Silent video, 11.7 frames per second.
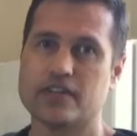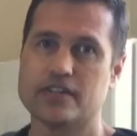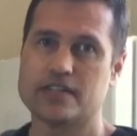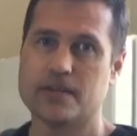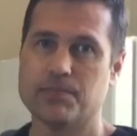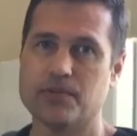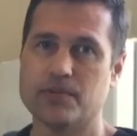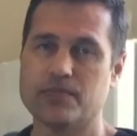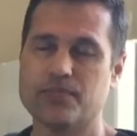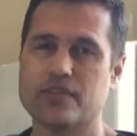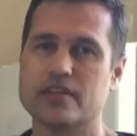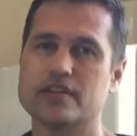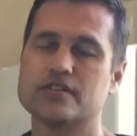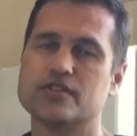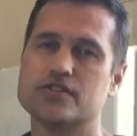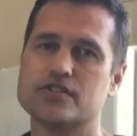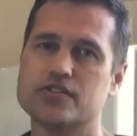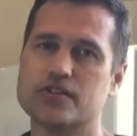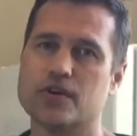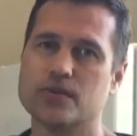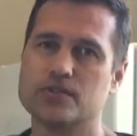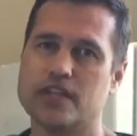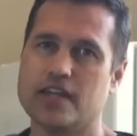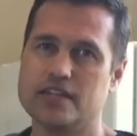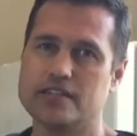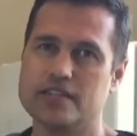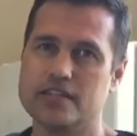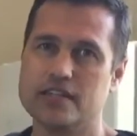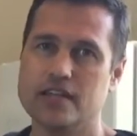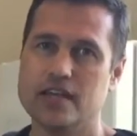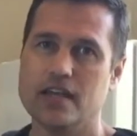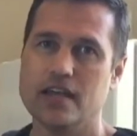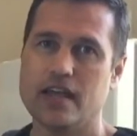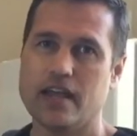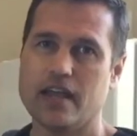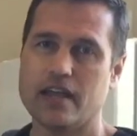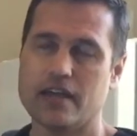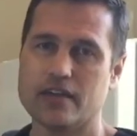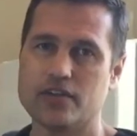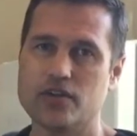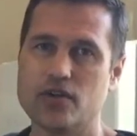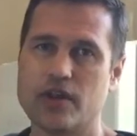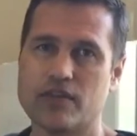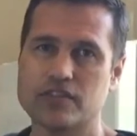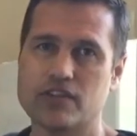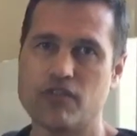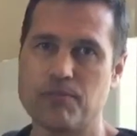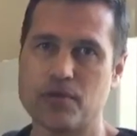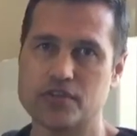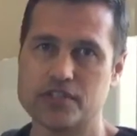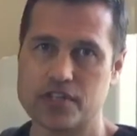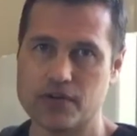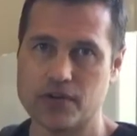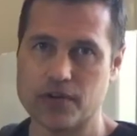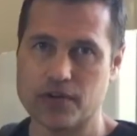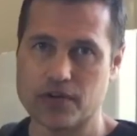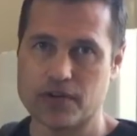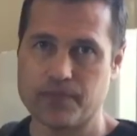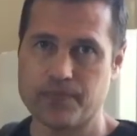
simple. This is so tasty, and you don't have to give up your cereal